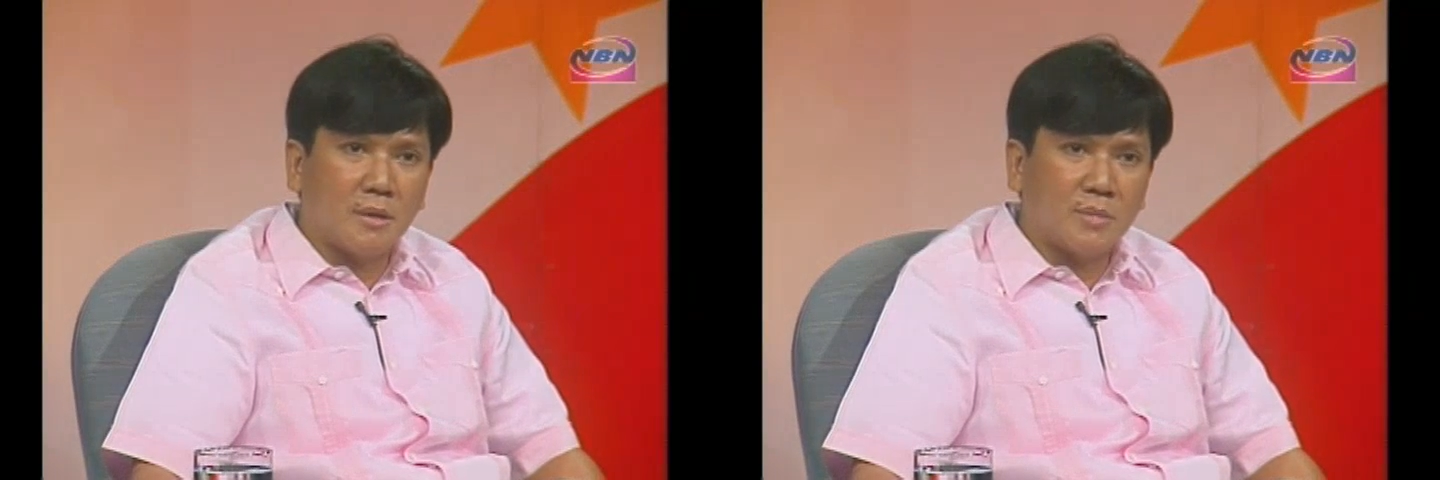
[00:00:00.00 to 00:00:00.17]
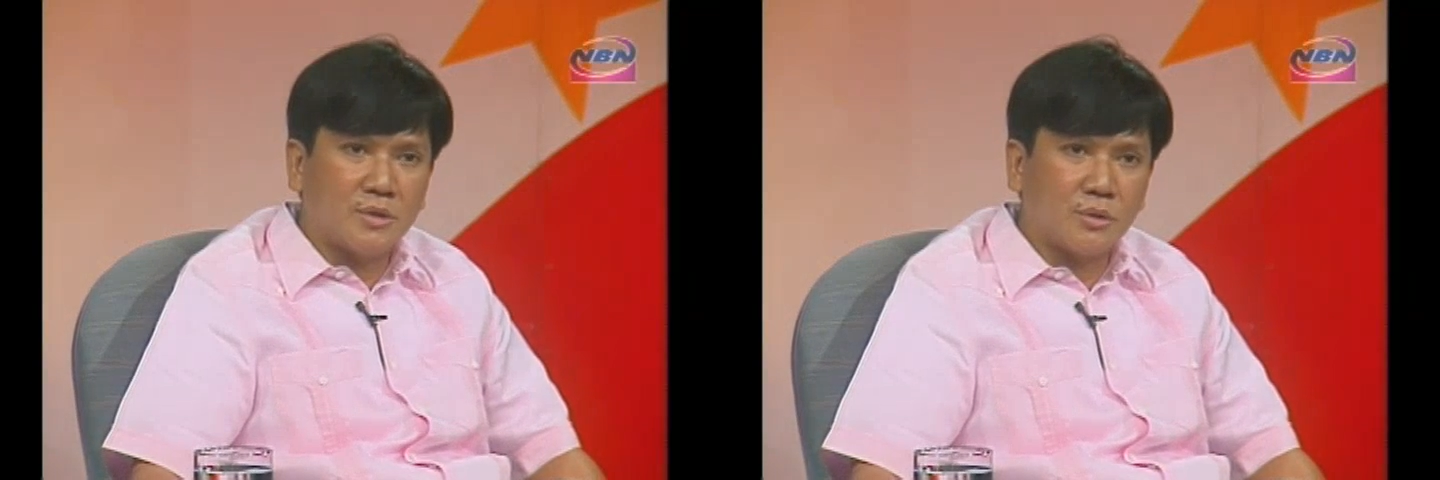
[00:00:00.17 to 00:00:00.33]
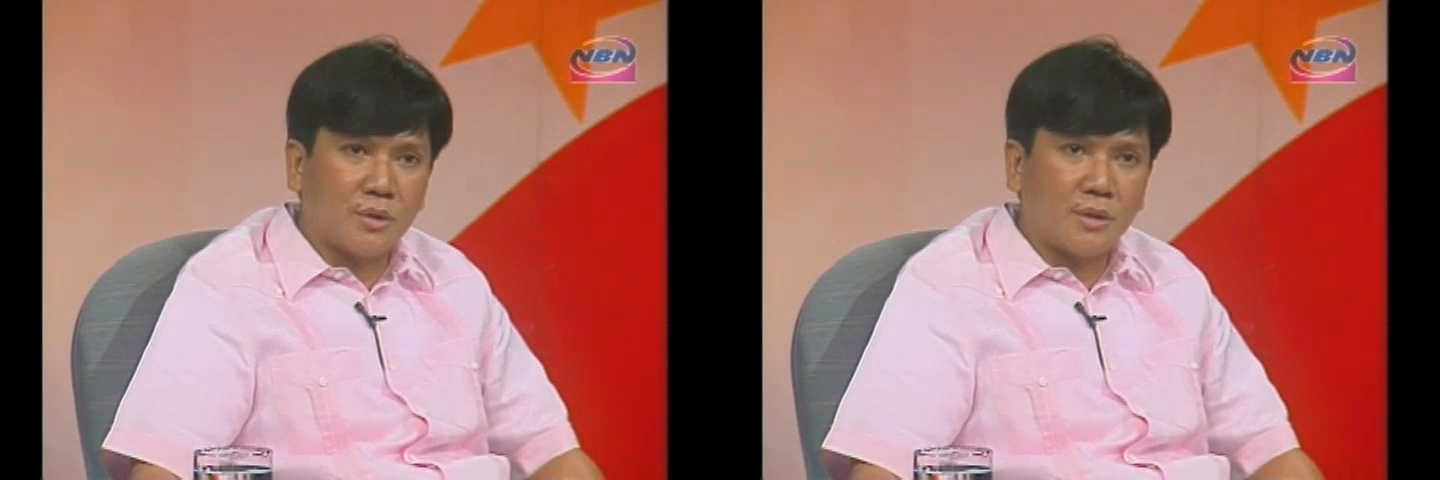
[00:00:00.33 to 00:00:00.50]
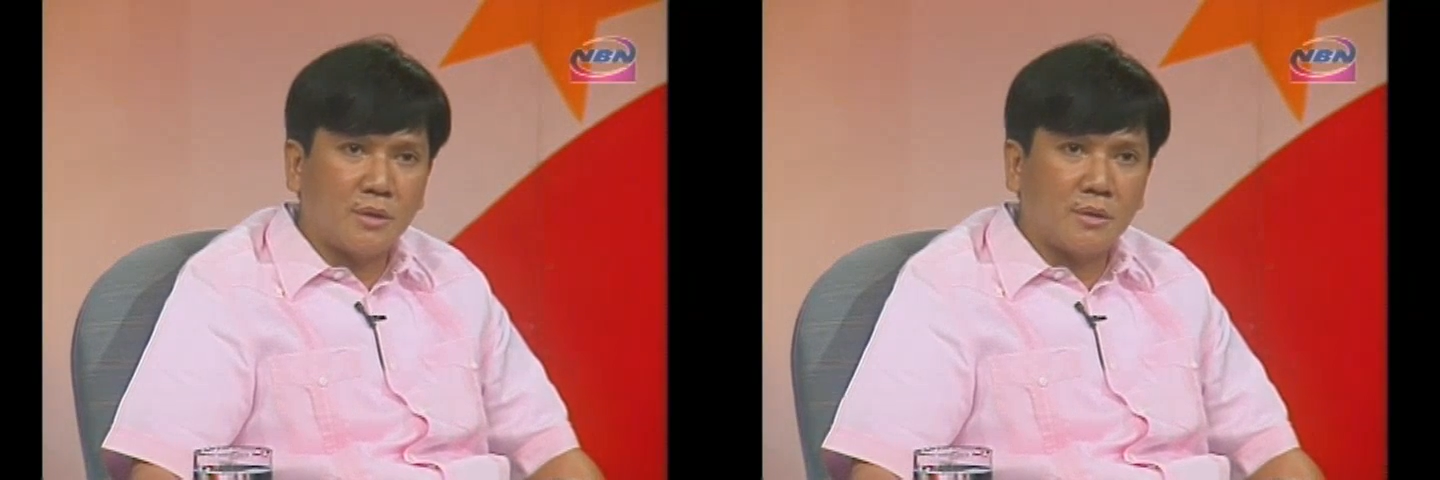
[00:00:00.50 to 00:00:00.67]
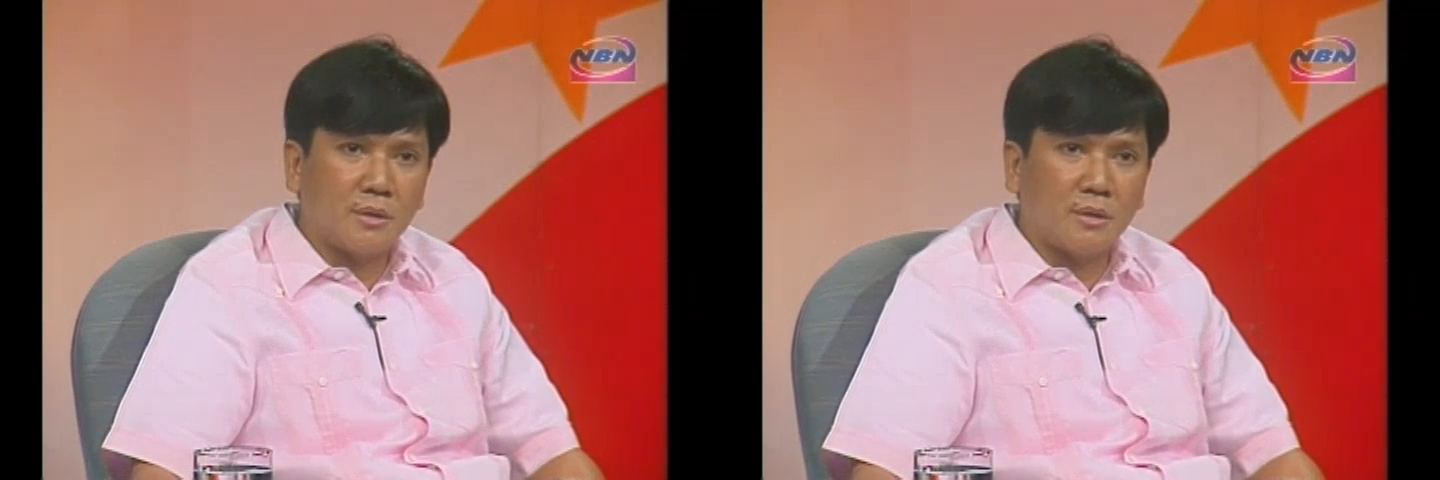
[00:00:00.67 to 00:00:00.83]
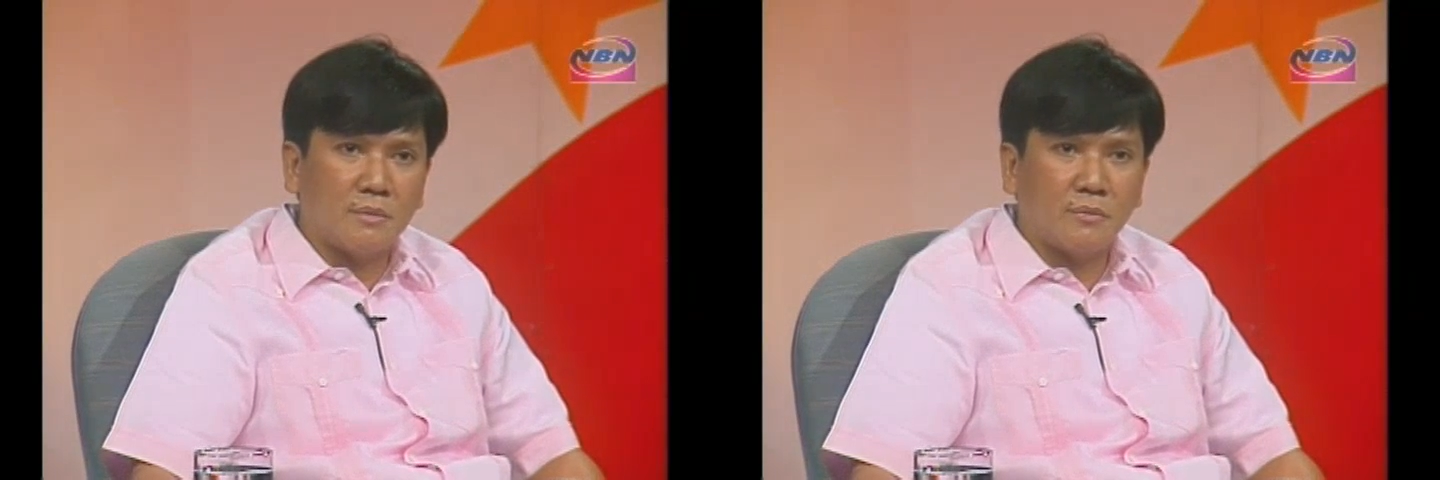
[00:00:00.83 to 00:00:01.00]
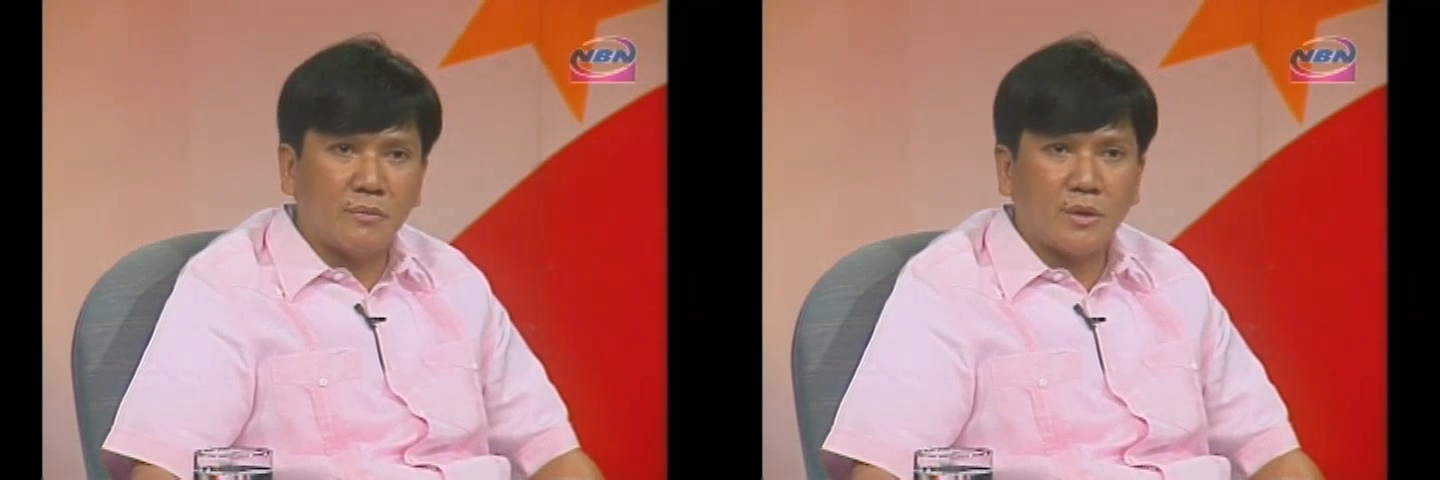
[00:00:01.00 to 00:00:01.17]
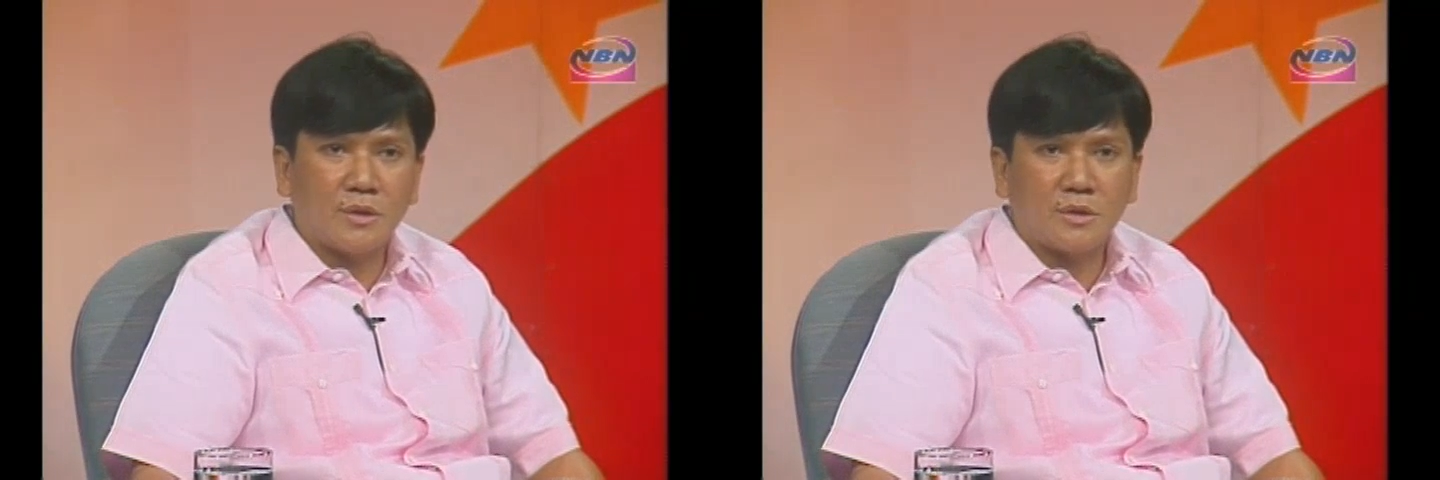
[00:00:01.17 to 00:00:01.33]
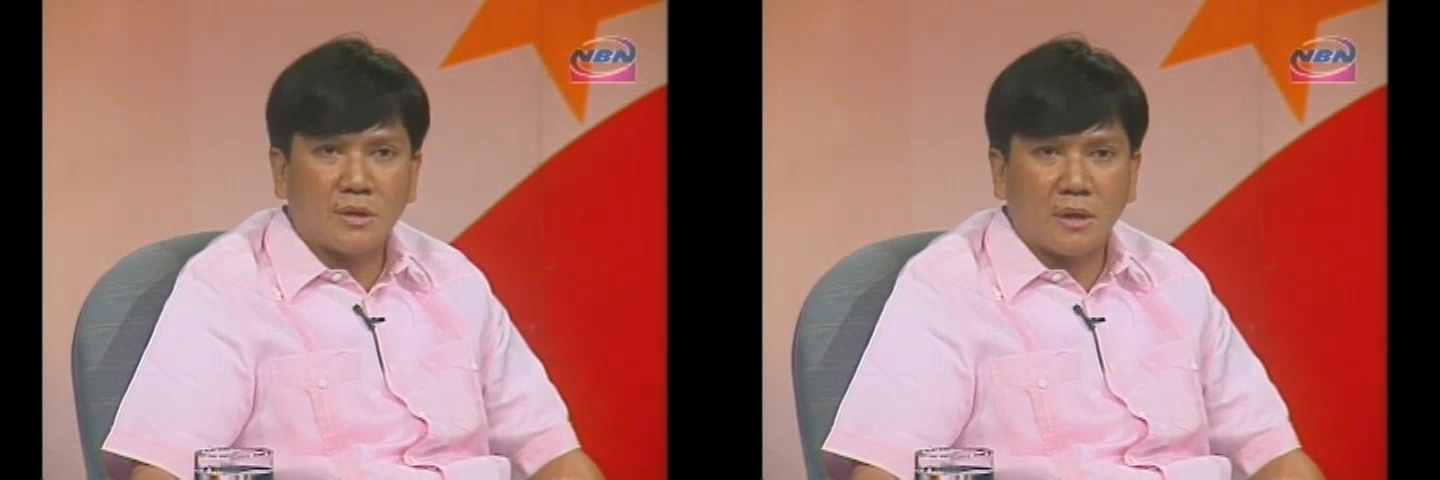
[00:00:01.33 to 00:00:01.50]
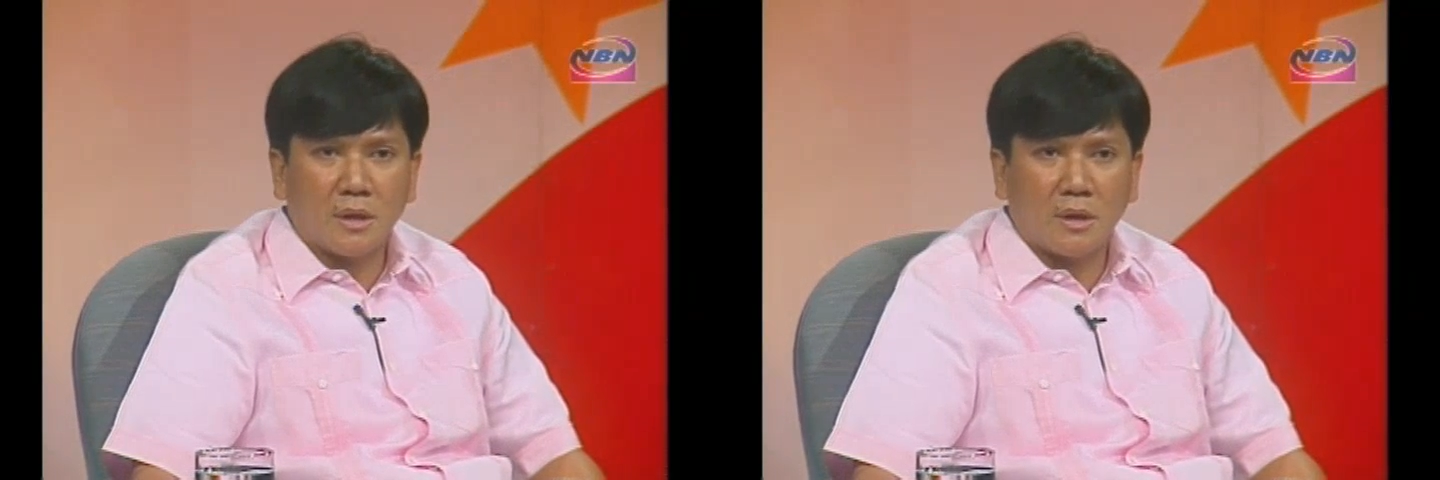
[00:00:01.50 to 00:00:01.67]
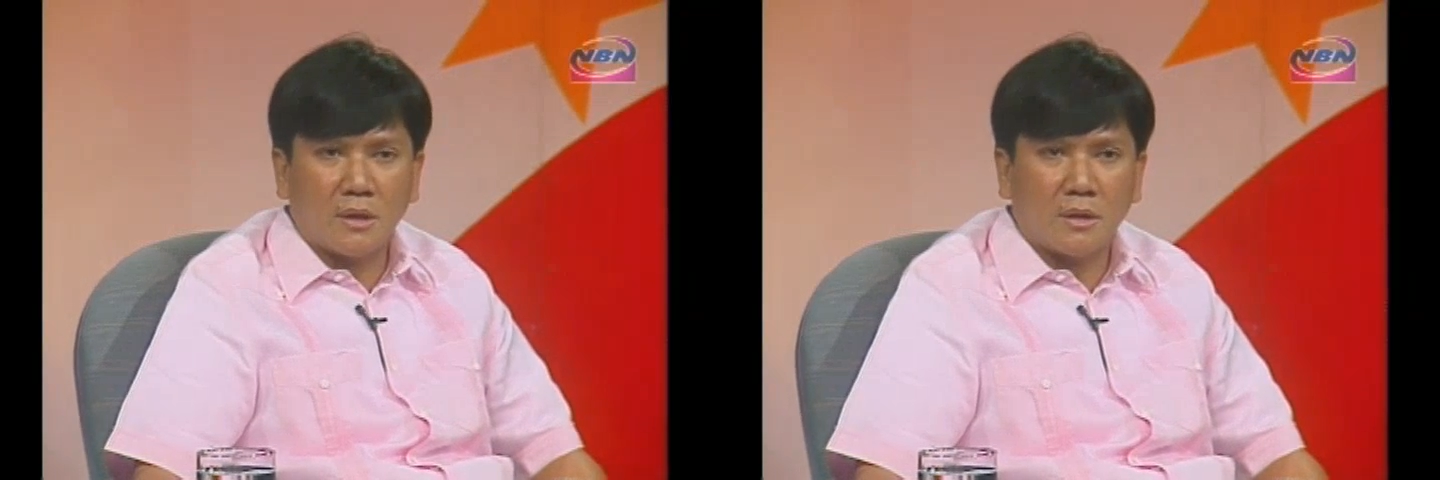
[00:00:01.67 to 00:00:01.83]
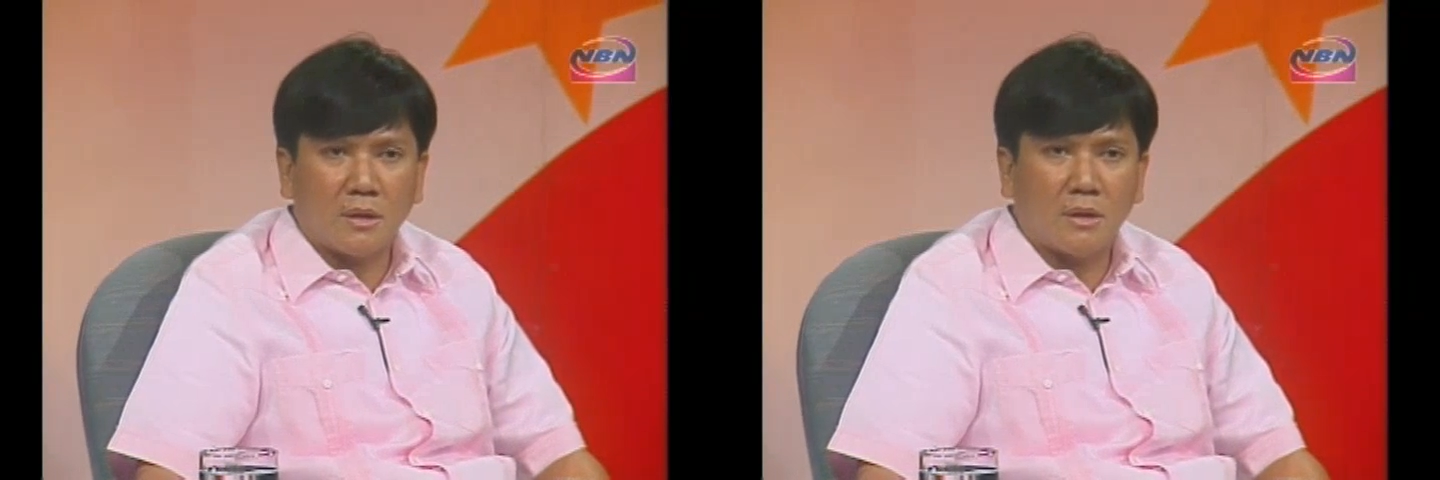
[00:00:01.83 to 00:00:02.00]
majority of which
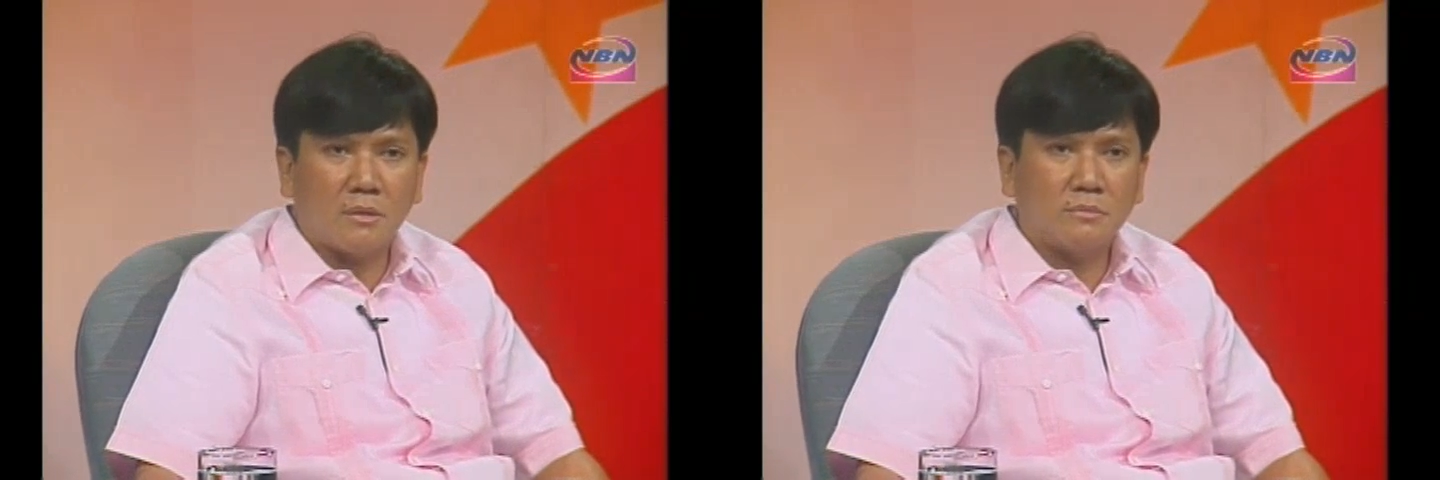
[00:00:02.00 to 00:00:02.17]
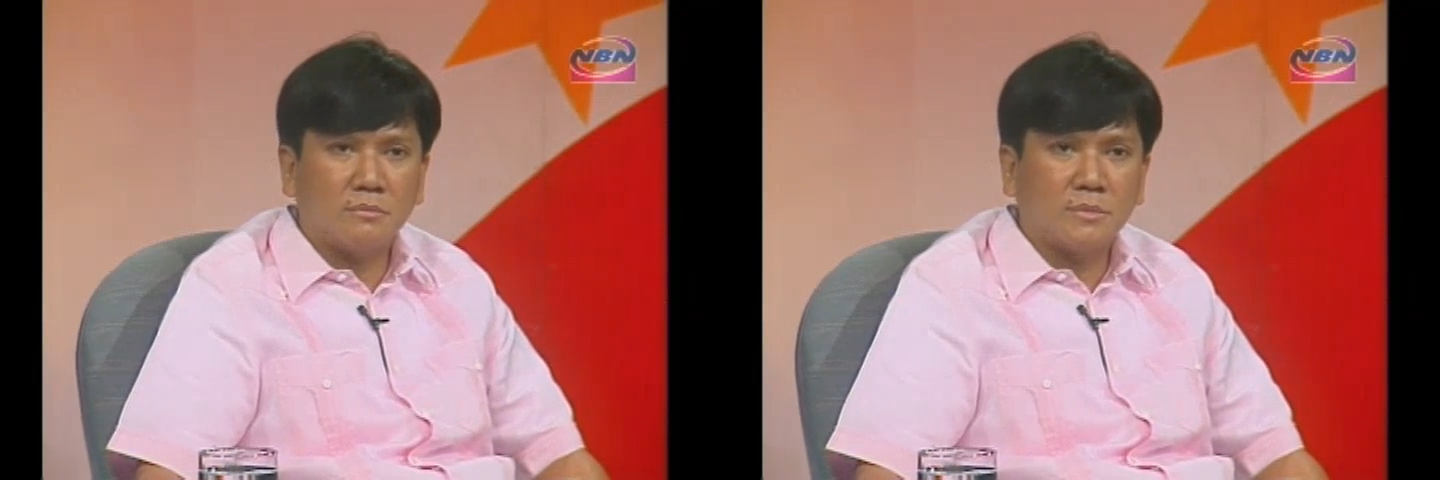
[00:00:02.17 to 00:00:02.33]
are